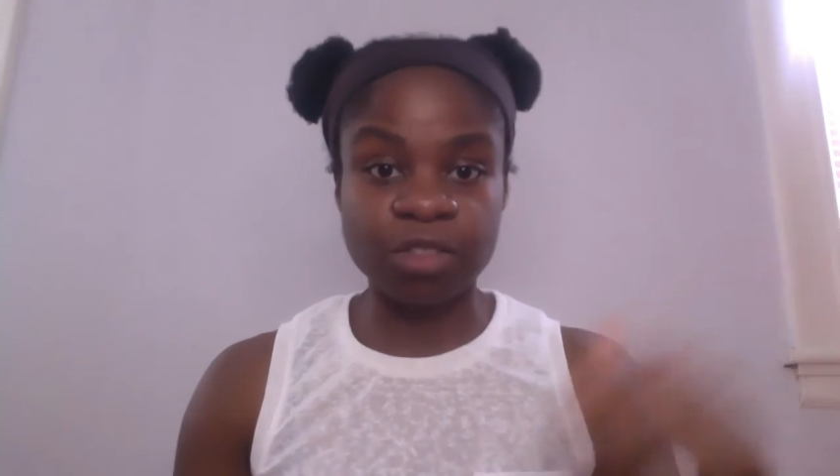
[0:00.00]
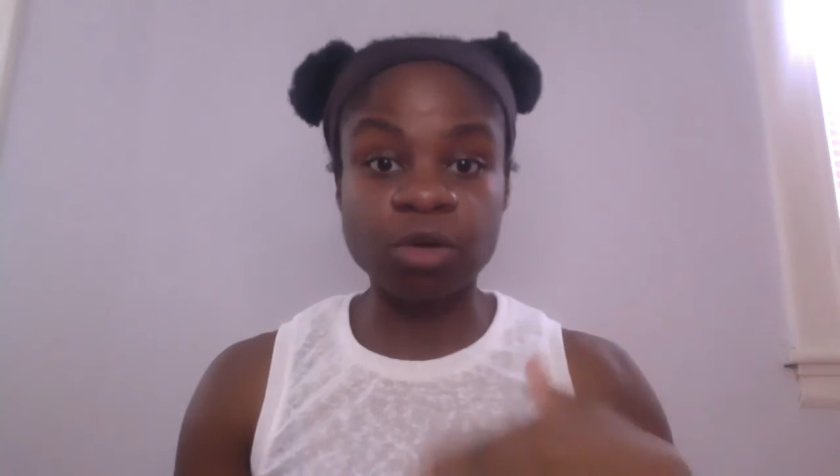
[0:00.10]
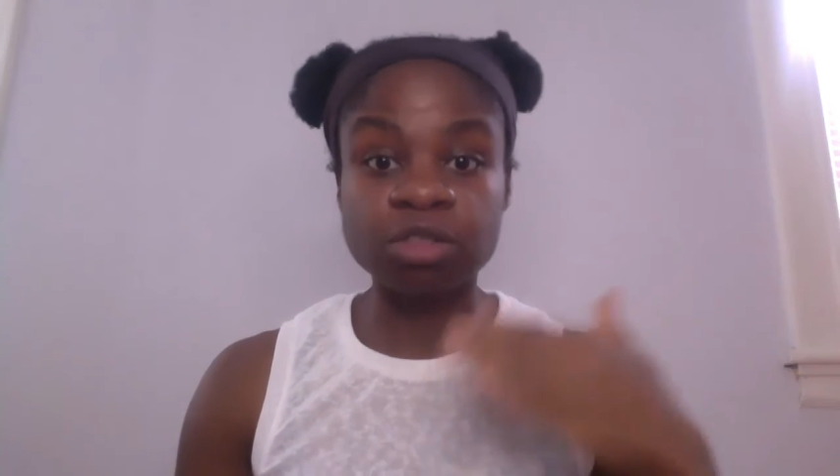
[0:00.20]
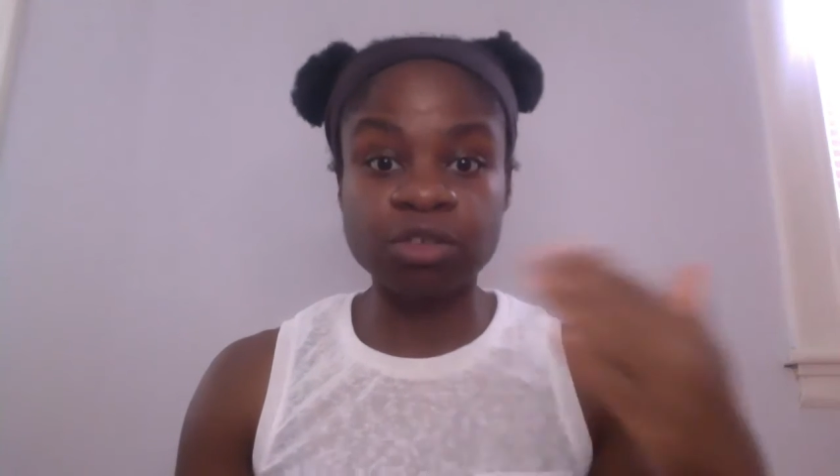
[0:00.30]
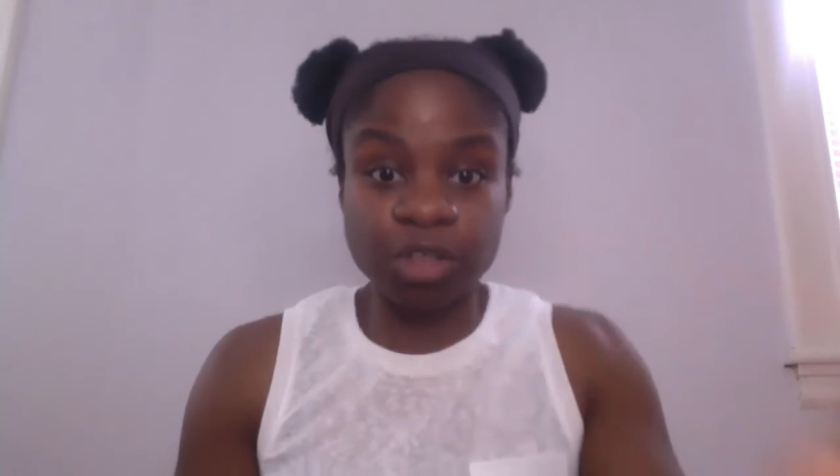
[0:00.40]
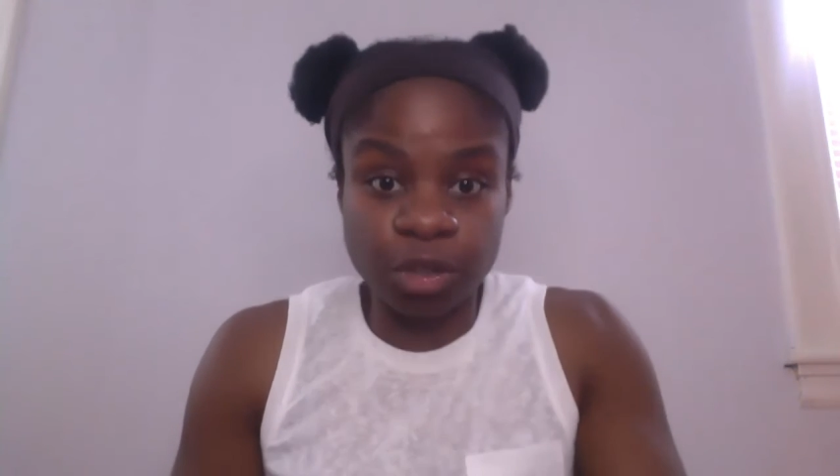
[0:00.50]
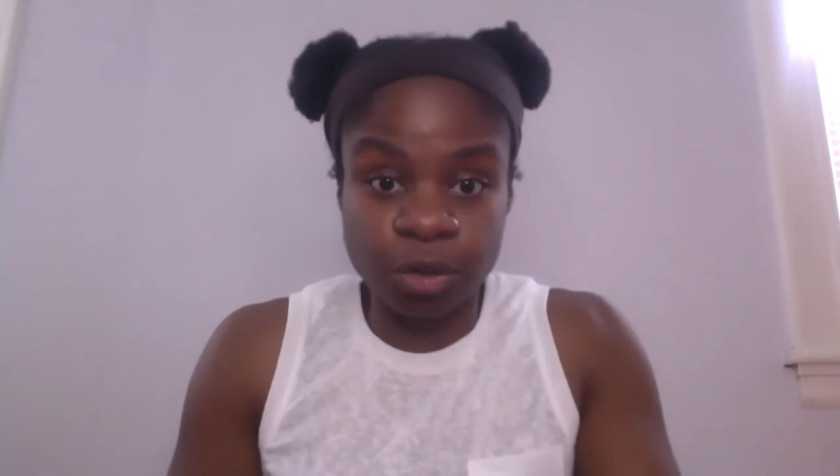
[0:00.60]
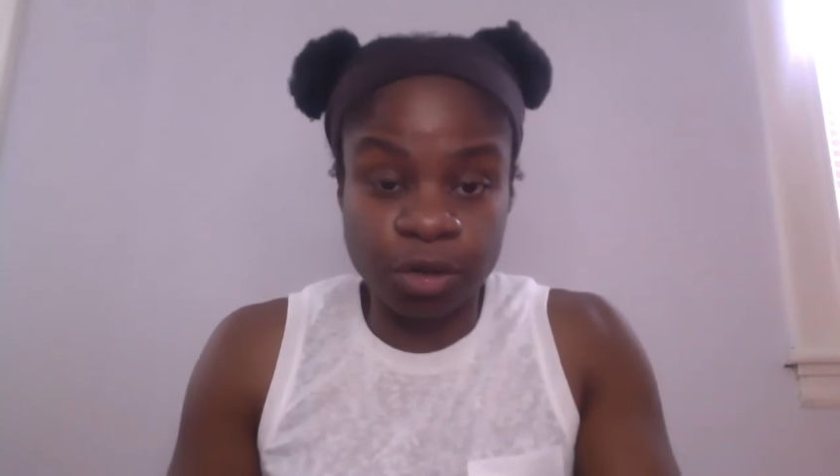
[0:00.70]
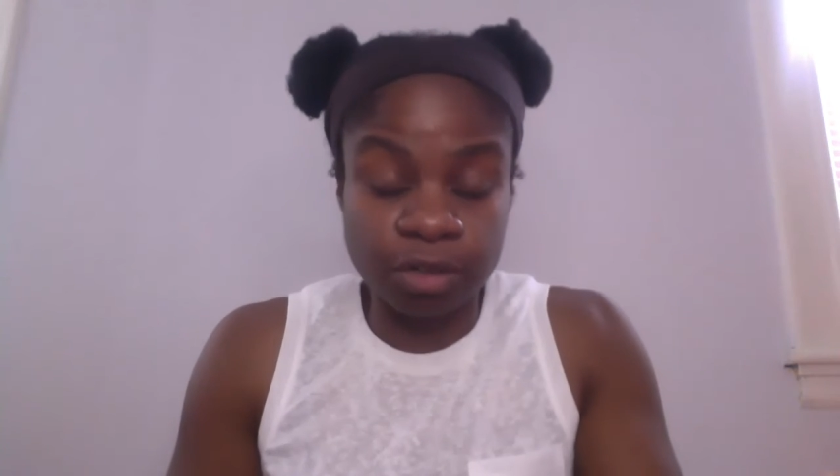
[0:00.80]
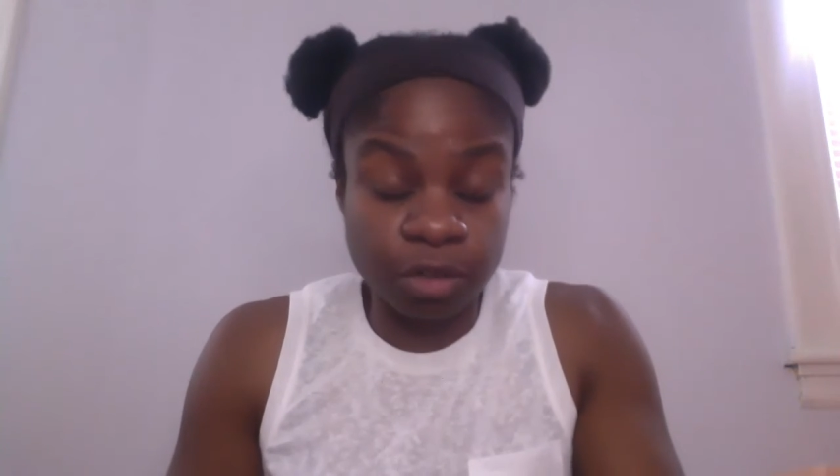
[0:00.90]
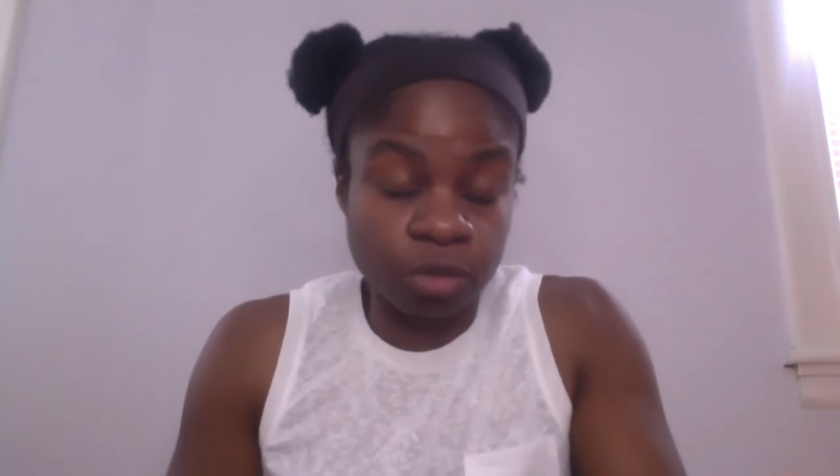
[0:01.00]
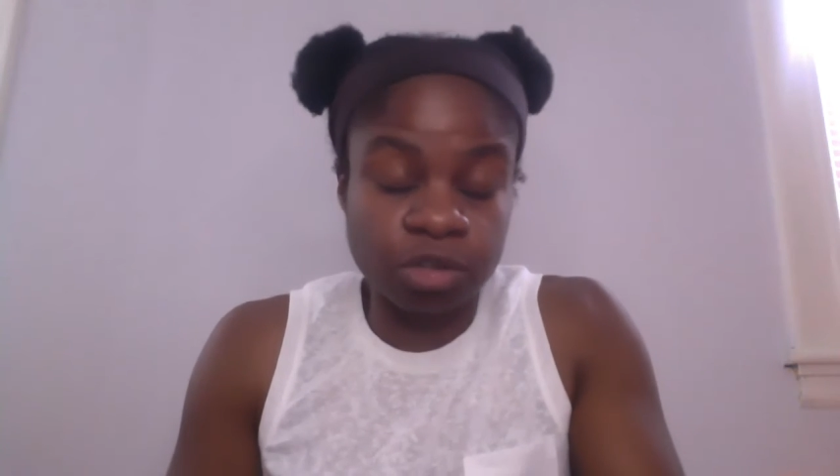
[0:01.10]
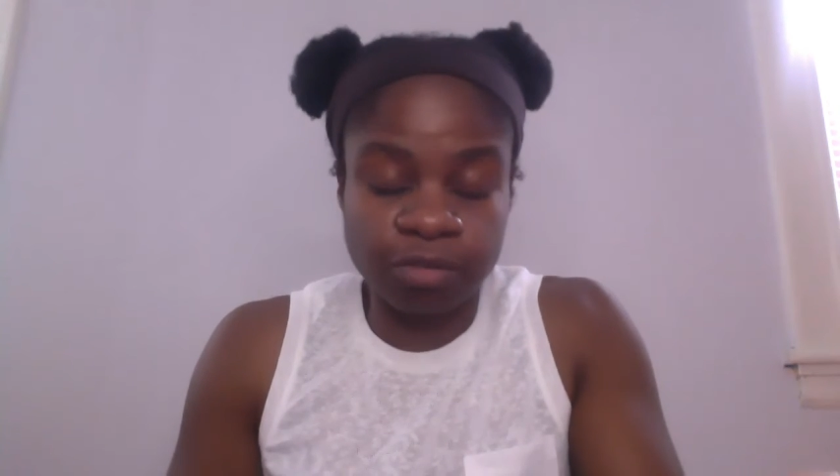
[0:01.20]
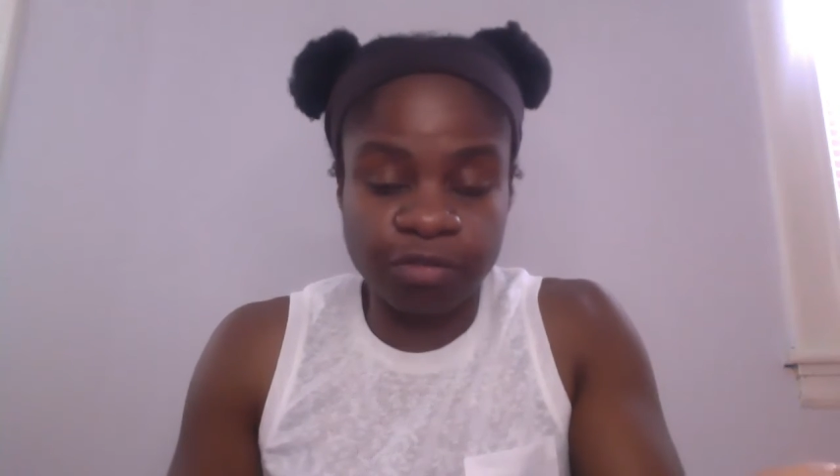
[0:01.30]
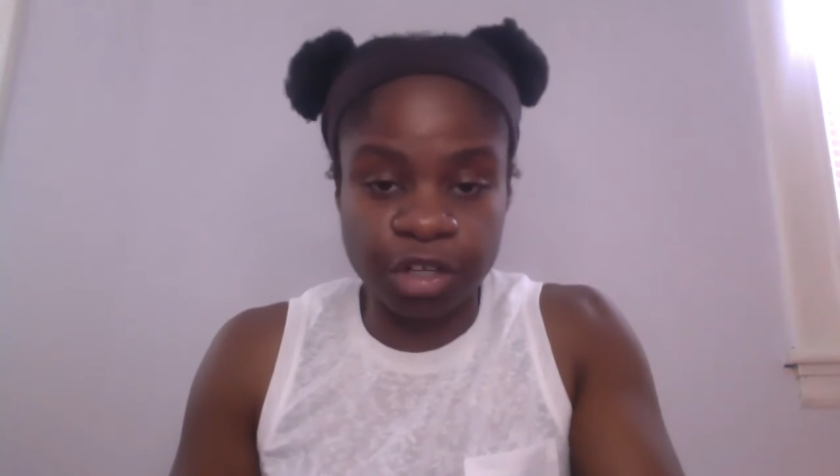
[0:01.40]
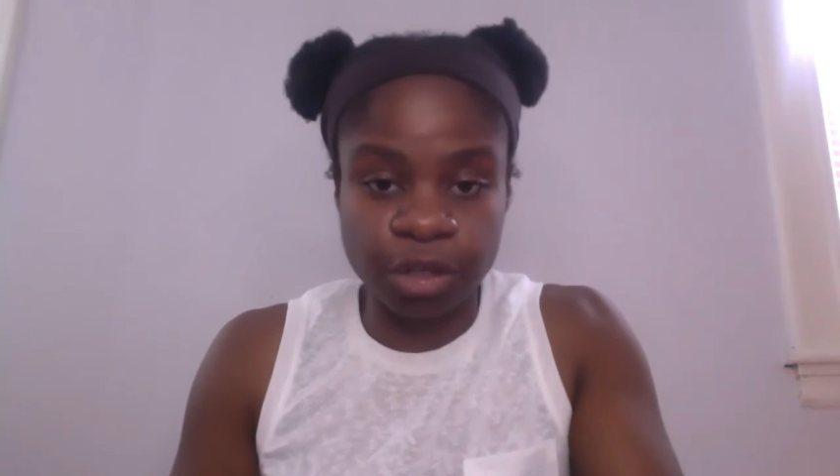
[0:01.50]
Those are for